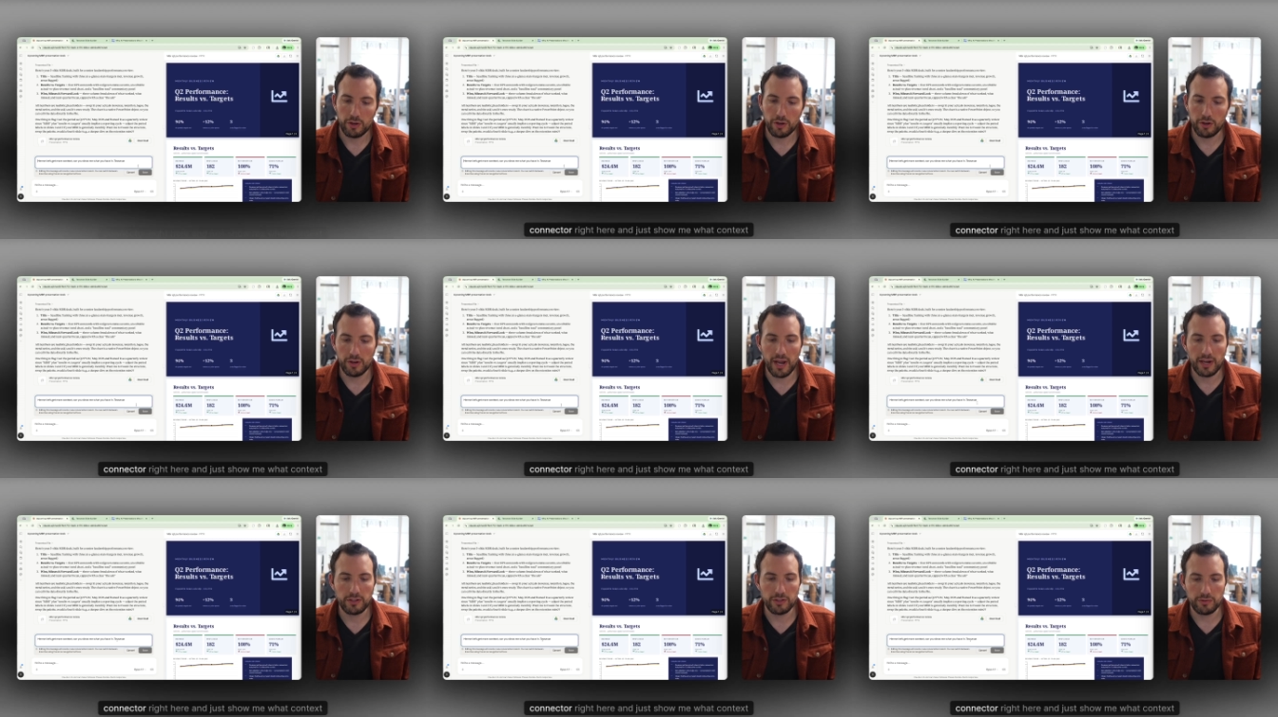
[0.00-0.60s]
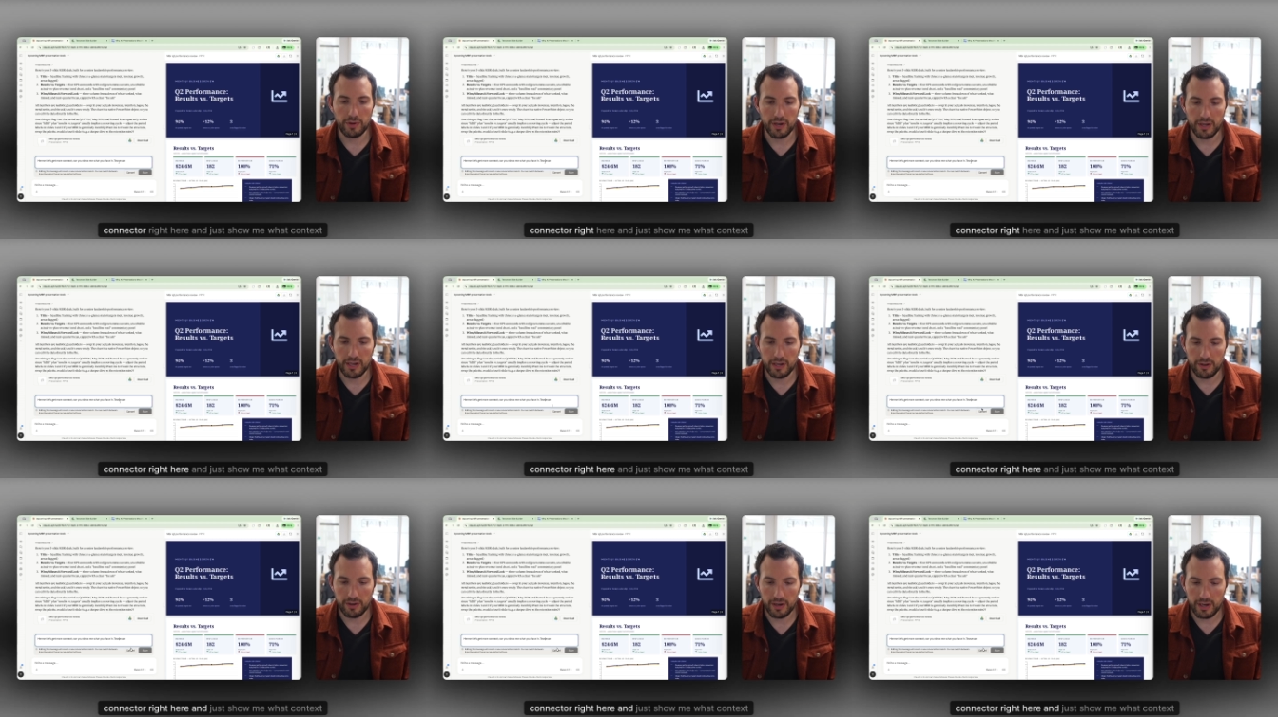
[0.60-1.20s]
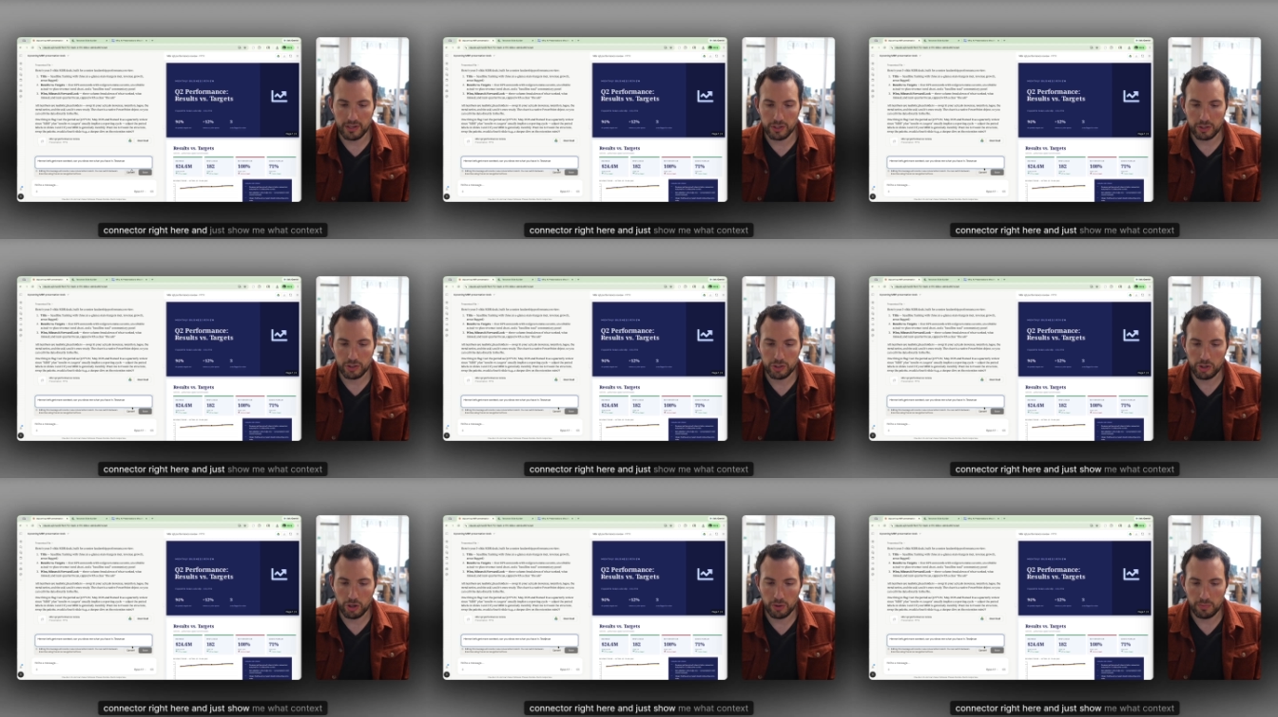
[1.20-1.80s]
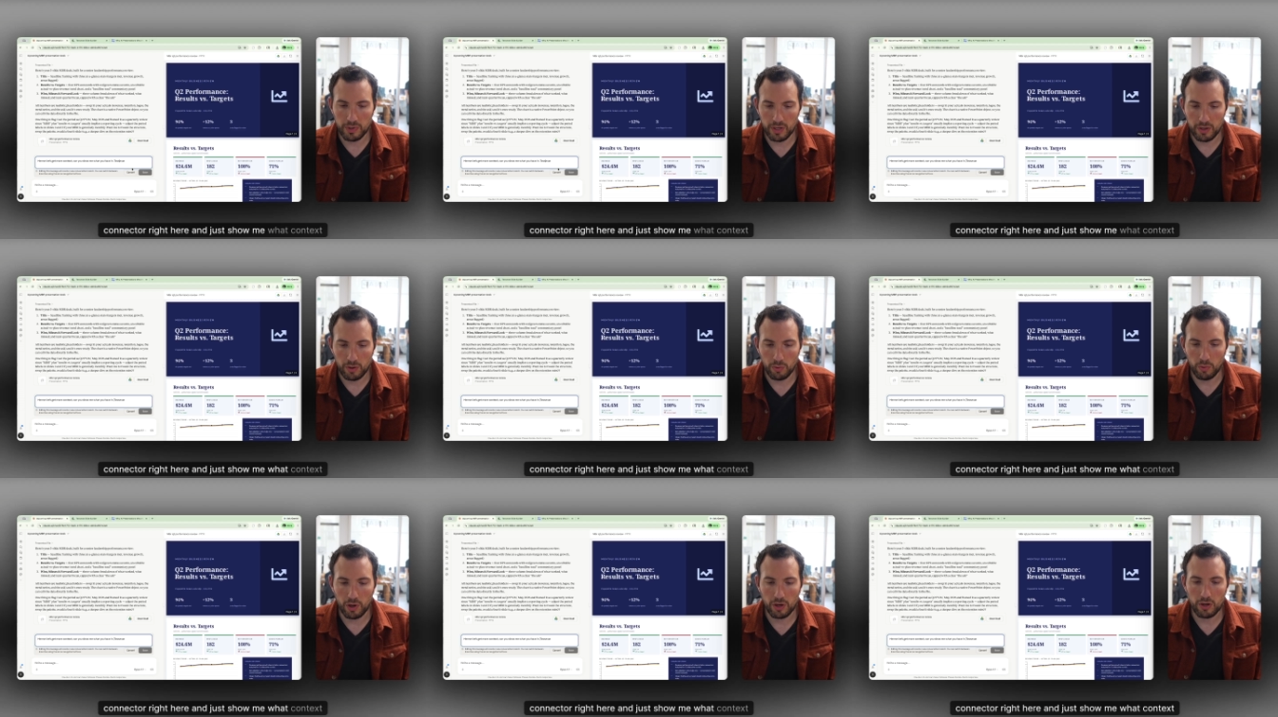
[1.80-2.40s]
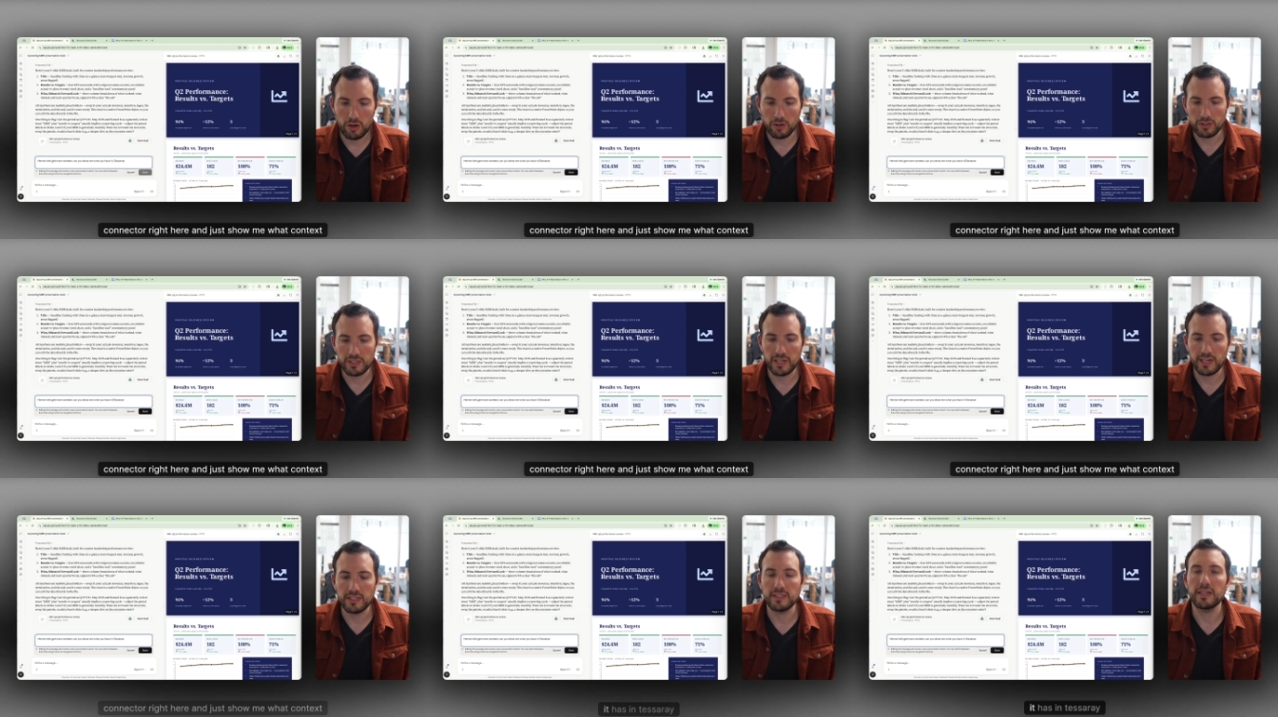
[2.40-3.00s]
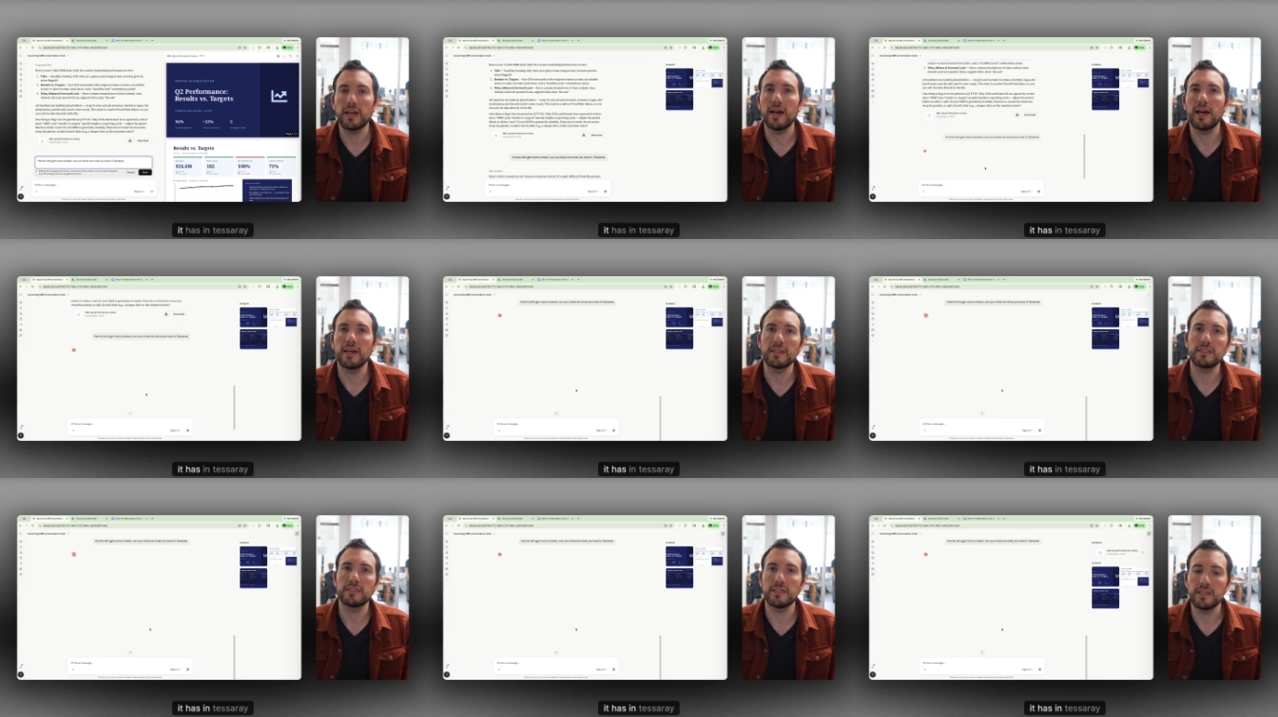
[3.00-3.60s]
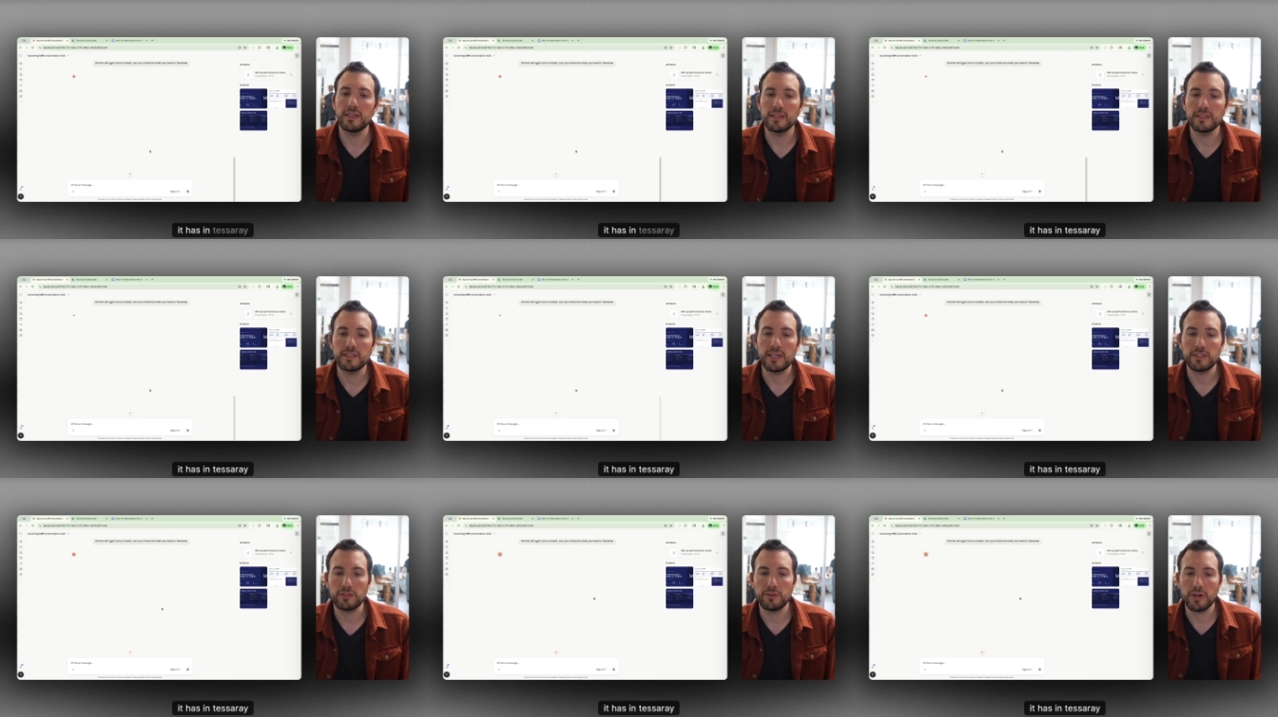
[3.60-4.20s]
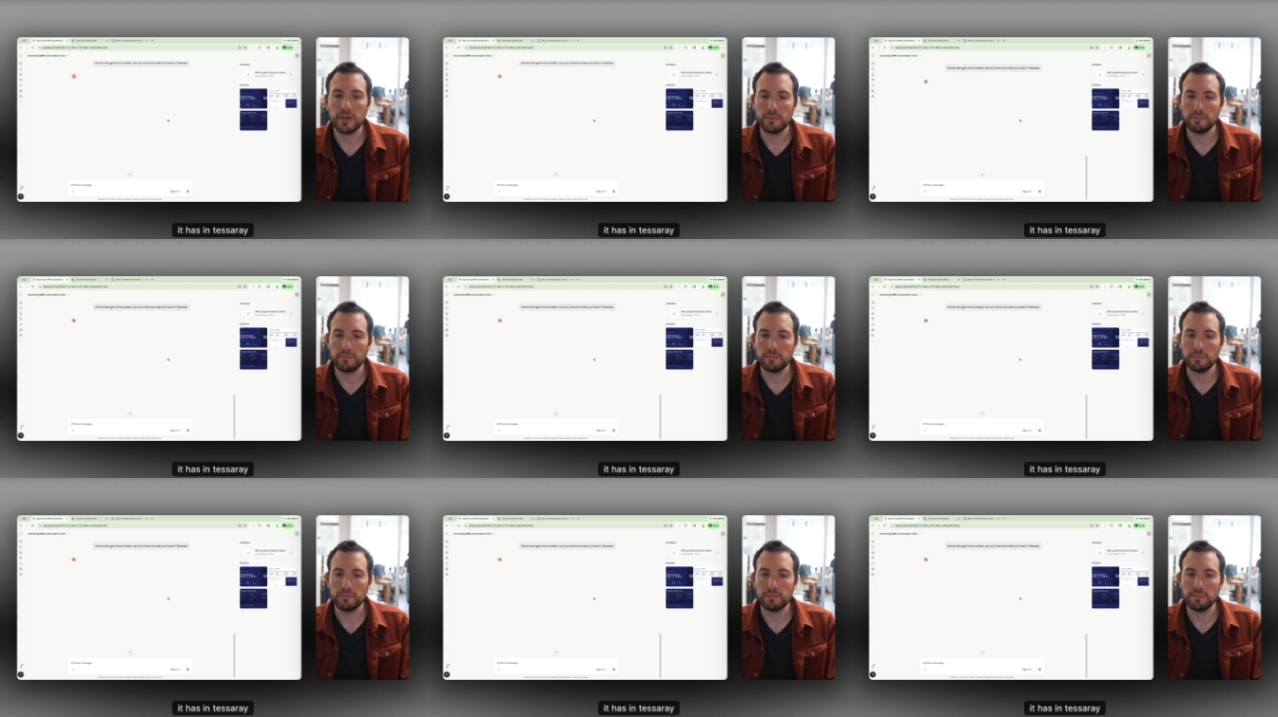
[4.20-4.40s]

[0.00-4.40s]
connector right here and just show me what context it has in Tesserae.